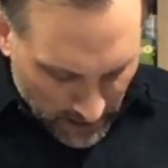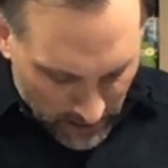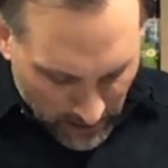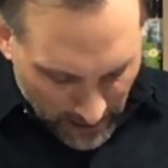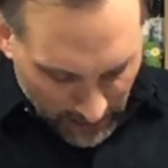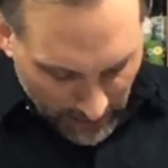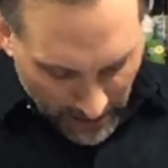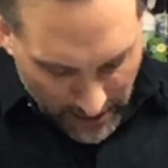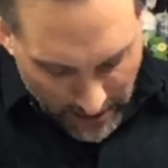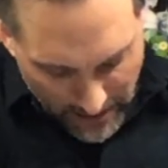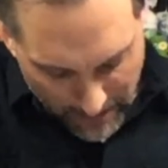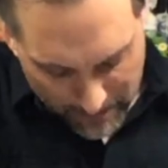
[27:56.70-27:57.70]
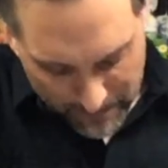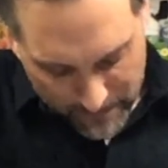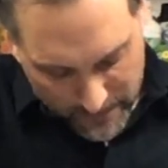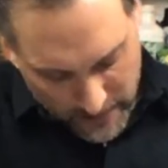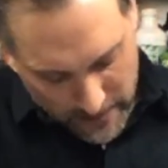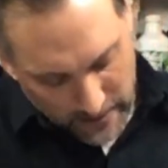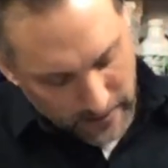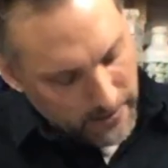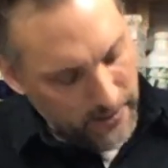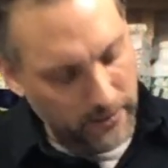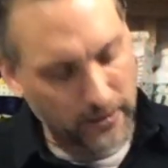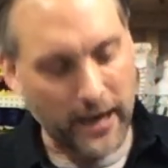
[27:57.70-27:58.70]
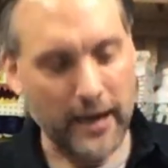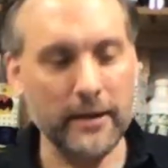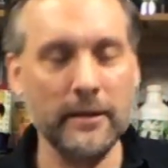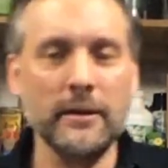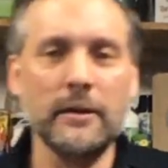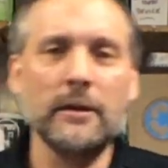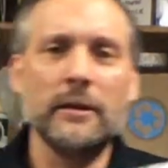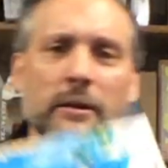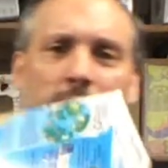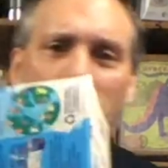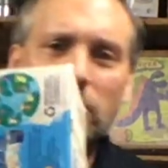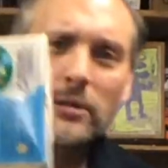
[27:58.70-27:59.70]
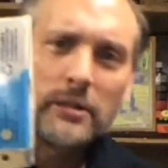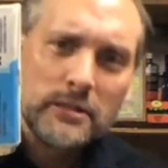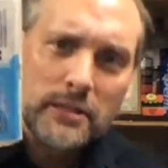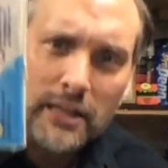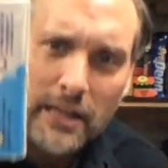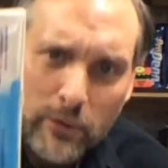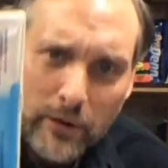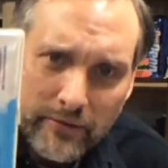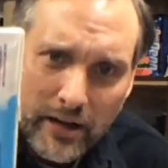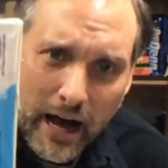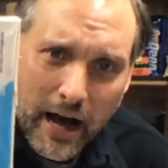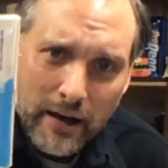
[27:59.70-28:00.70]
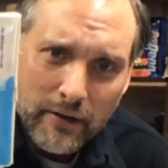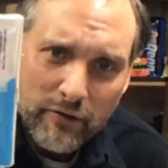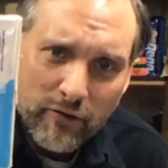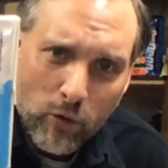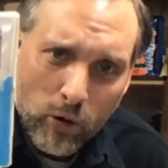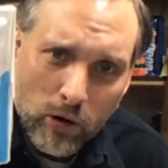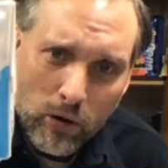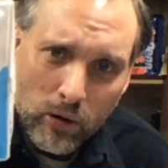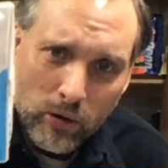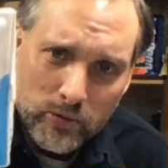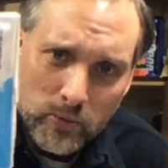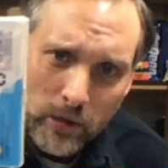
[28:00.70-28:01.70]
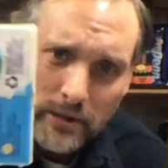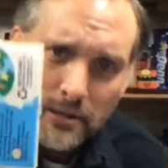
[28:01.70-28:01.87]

Try to line it up. Okay. So you can see that we've got 4 holes. 1,